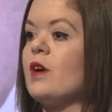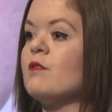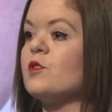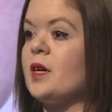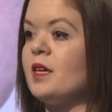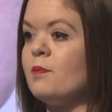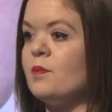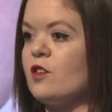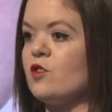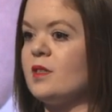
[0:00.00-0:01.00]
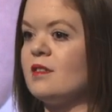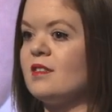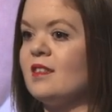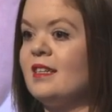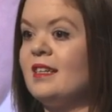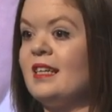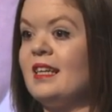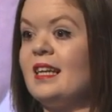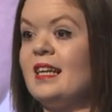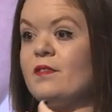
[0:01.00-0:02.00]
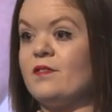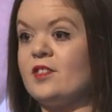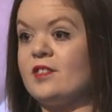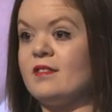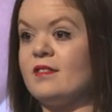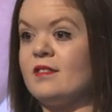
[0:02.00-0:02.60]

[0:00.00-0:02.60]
around my hip measurement lift.